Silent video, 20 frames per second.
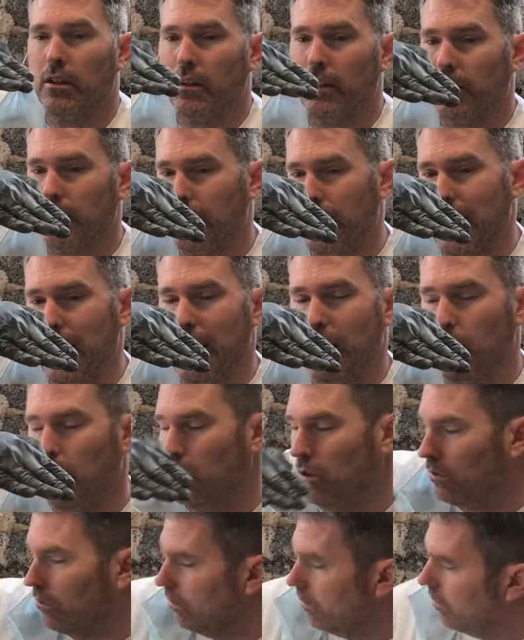That
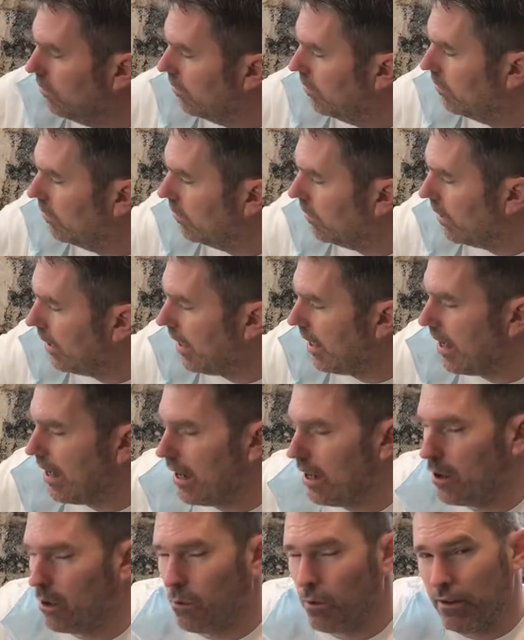one
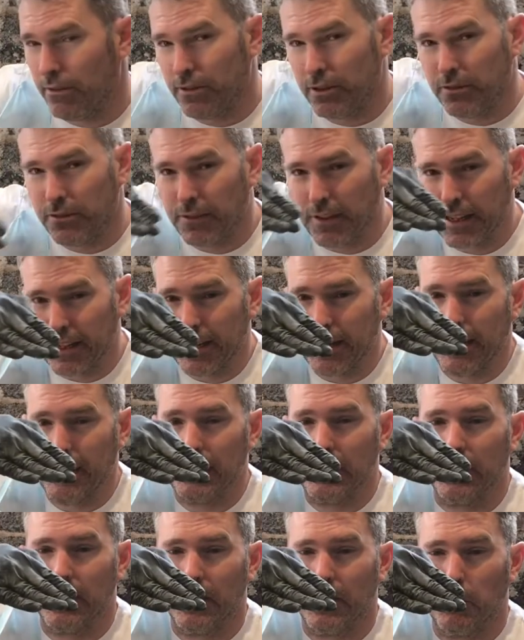there, whoever's fit
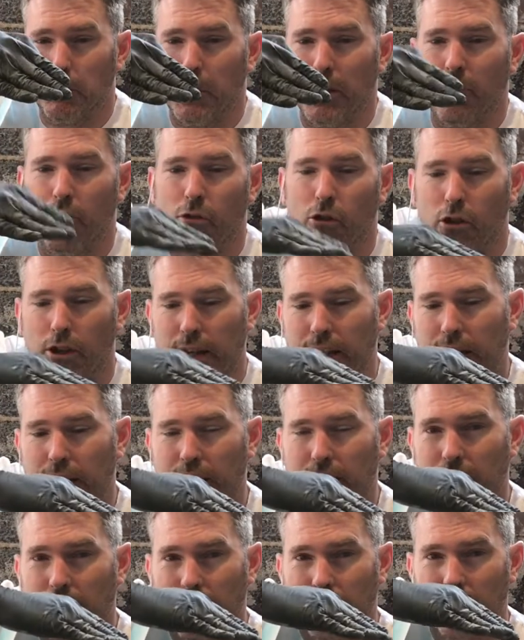this, has been running
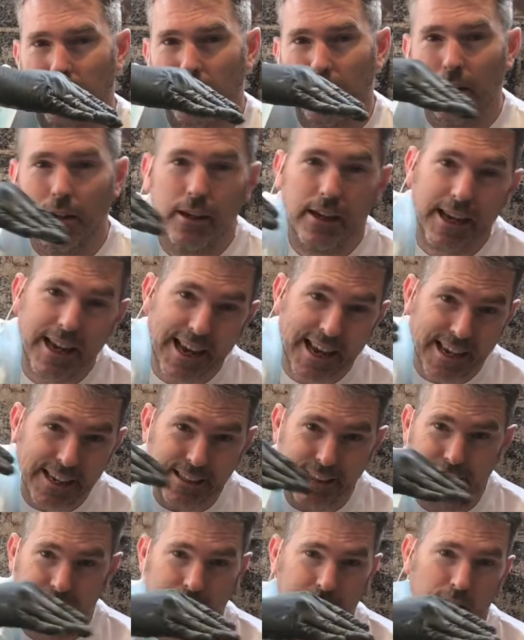
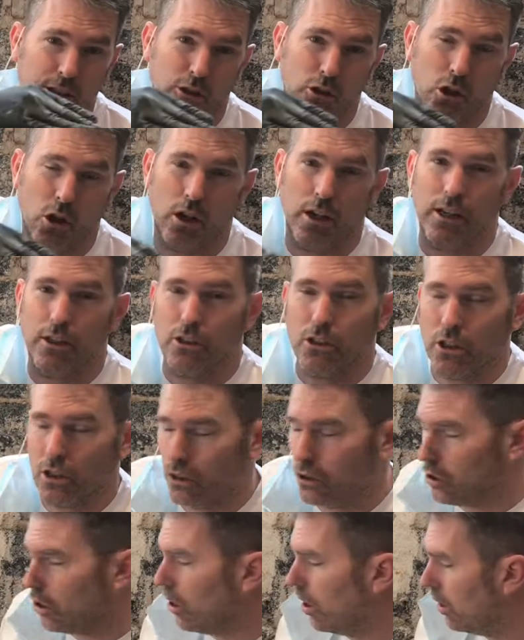into the toilet. So the
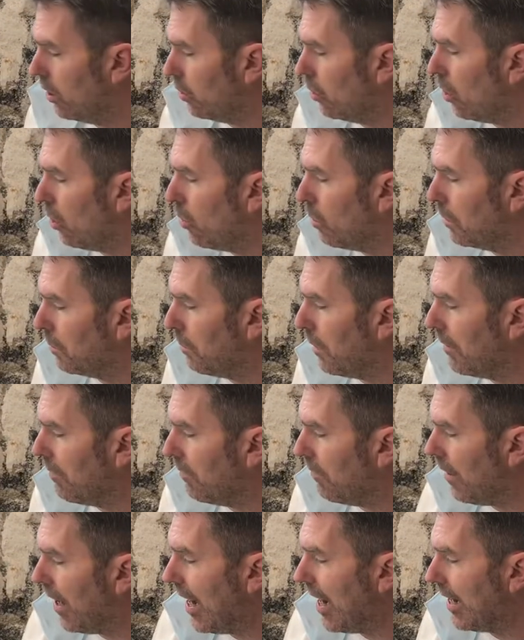toilet's always been
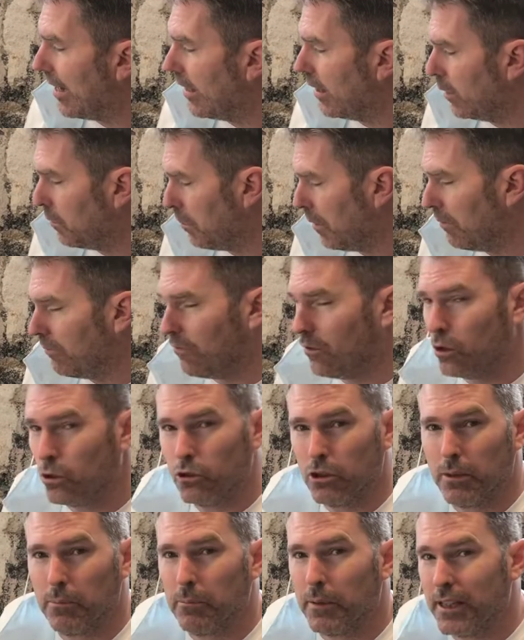fighting, it's been
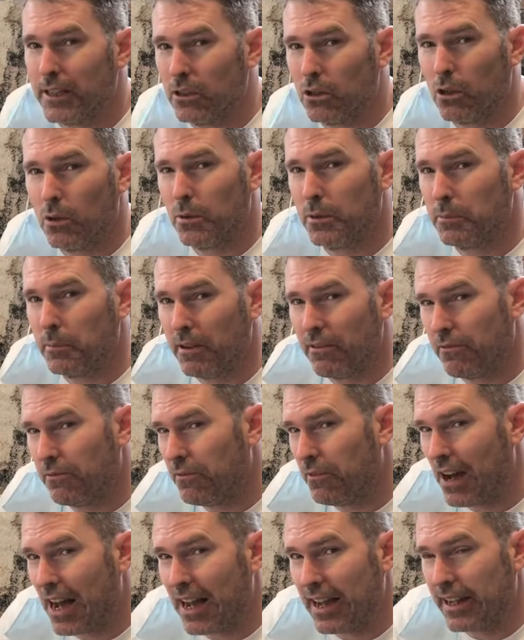flushing, but it's always been
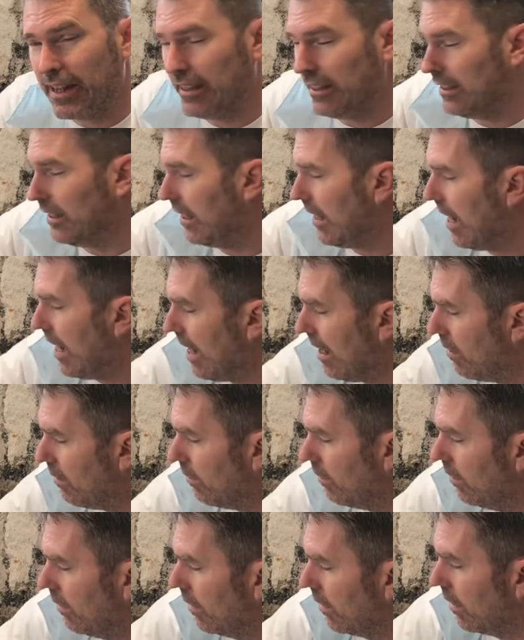fighting to get out.
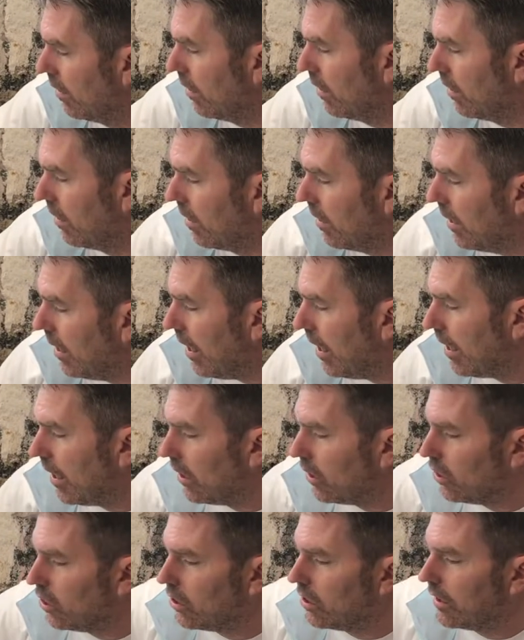And
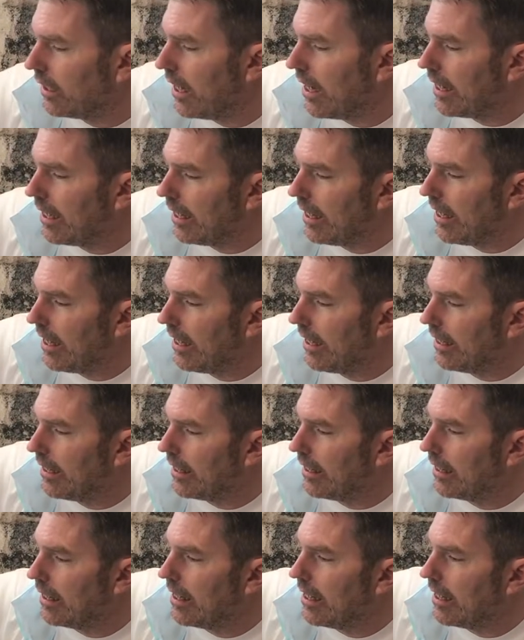it's just getting laid
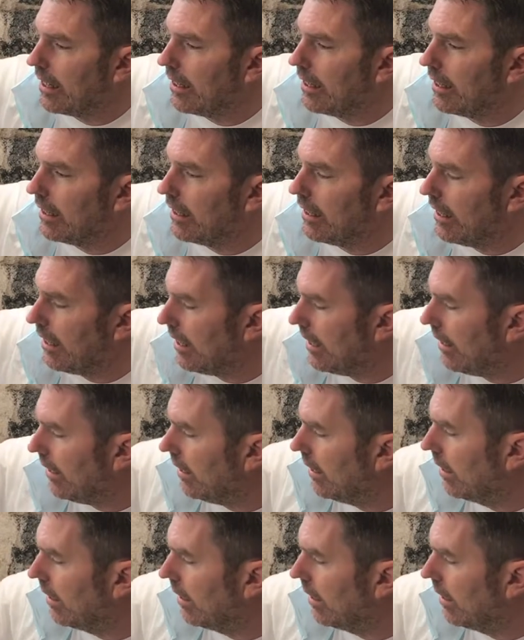and laid and laid.